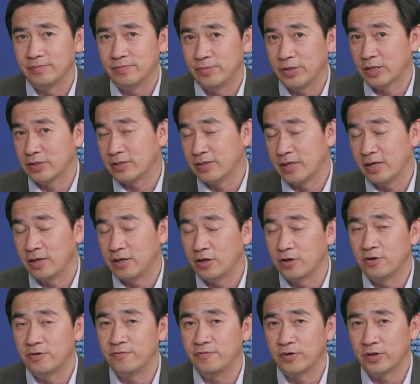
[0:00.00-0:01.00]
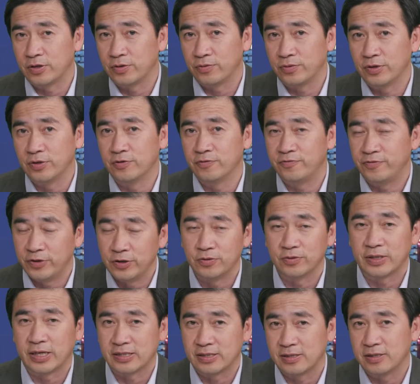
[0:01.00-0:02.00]
because they learn from the real
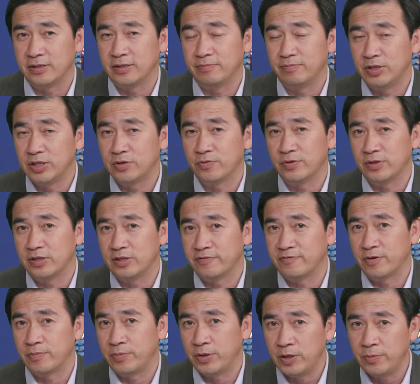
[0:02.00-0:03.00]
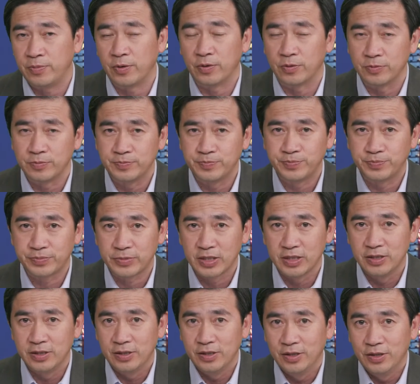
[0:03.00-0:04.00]
field as they meet with different people.
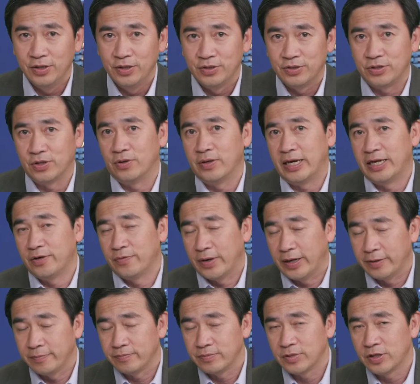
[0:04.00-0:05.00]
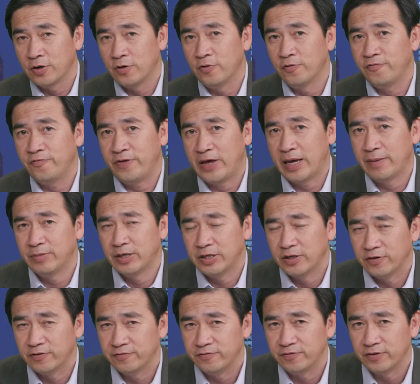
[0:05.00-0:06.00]
So anyway, the whole
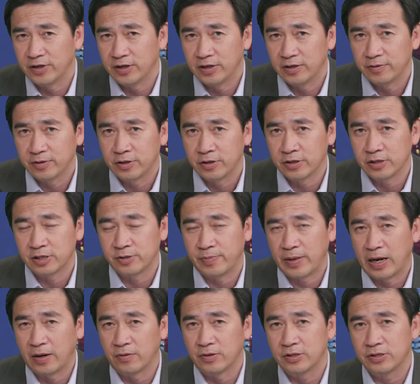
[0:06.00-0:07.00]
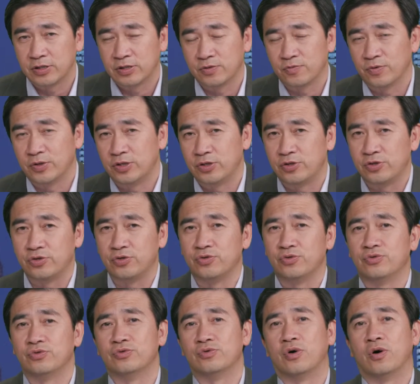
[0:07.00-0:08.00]
family of Curtis Bowers went to
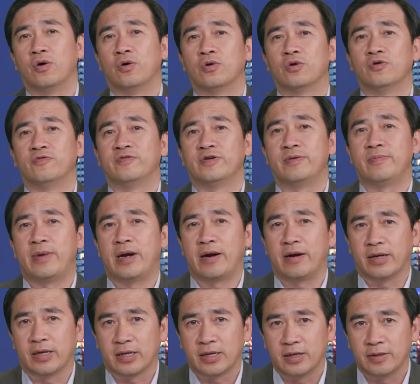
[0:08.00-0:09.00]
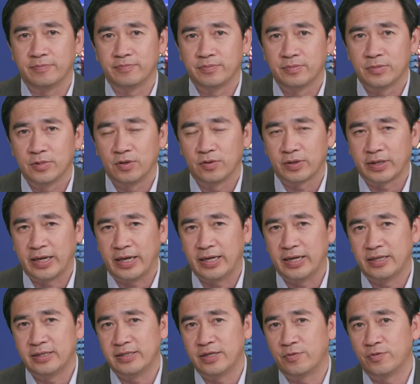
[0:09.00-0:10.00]
all over America, okay,
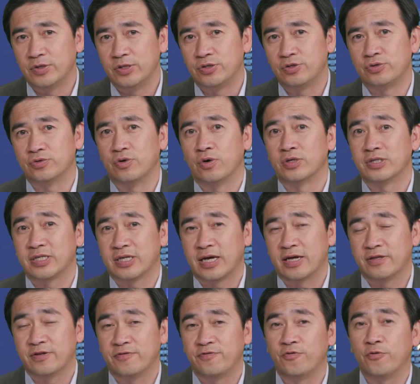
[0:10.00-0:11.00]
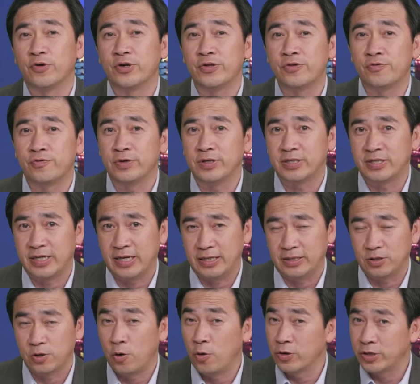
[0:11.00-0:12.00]
and they went to altogether 43
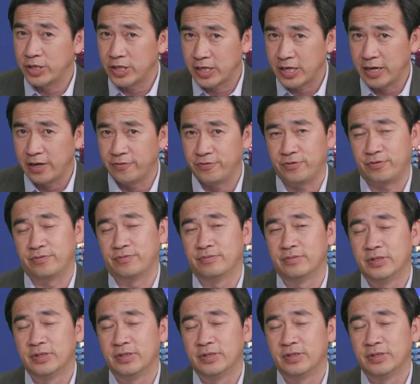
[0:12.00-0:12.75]
states, altogether